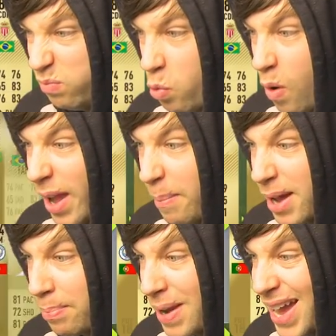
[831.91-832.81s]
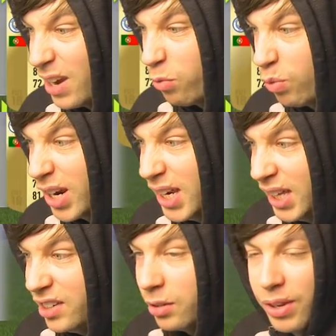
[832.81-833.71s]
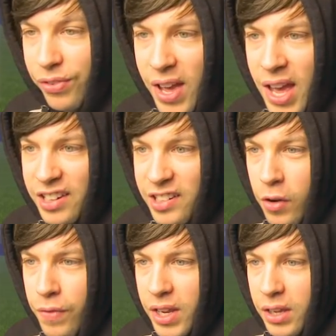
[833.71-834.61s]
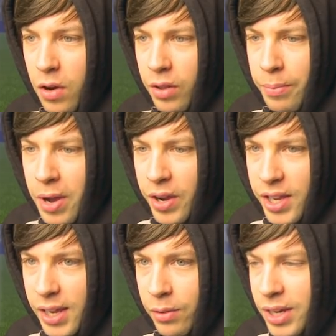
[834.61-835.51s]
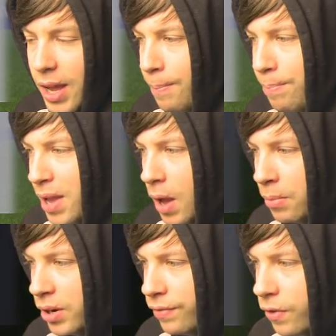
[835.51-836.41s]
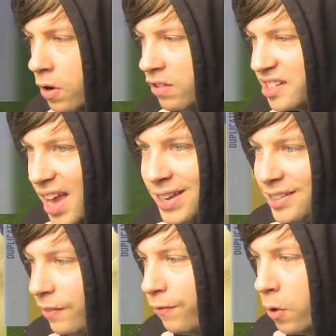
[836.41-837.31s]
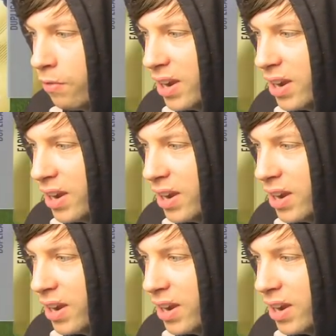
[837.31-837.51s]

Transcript: quite a bad pack, really, to be fair. Silver can go on the market. It will get a bit of money for his 84